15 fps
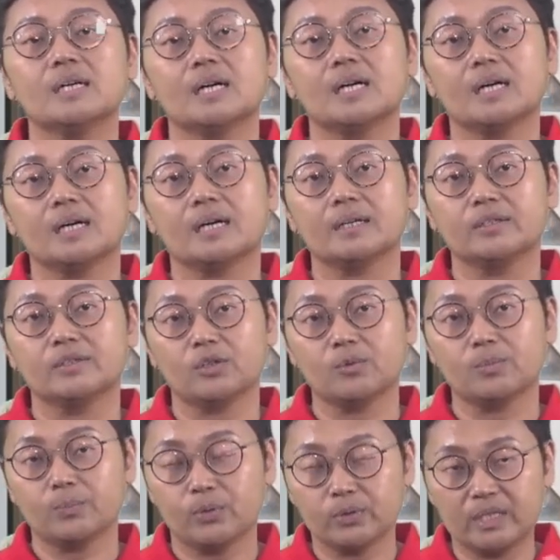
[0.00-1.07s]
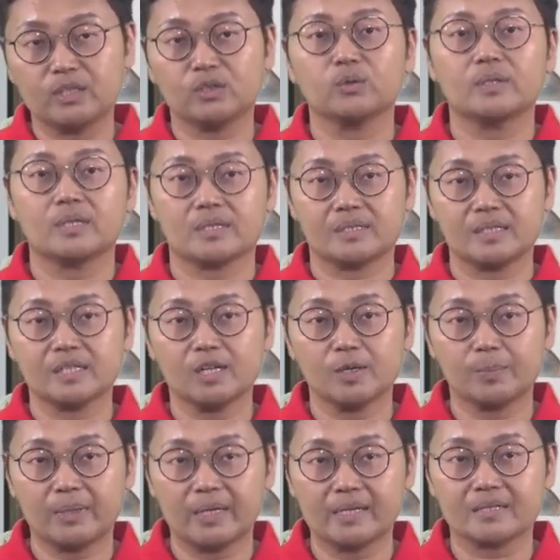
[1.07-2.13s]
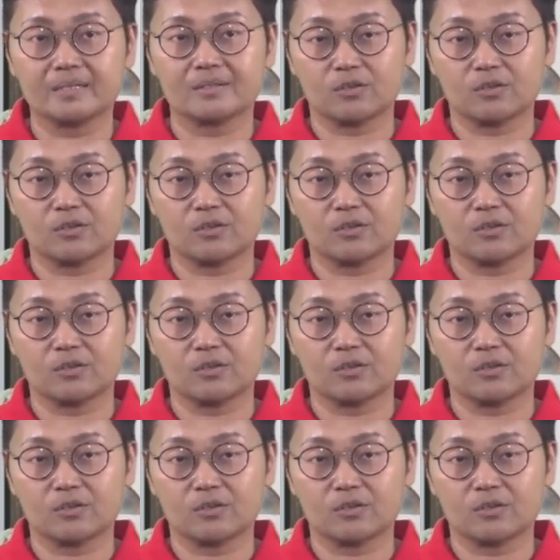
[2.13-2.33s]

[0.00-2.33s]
put into the single place.